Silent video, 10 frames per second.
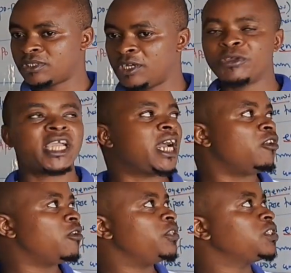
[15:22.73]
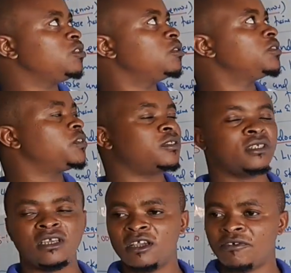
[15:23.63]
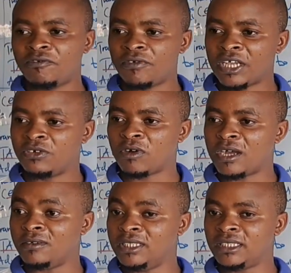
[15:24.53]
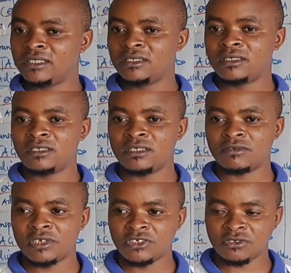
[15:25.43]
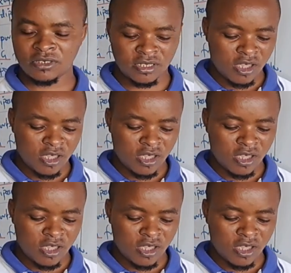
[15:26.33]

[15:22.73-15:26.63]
We can always use Friedwald equation,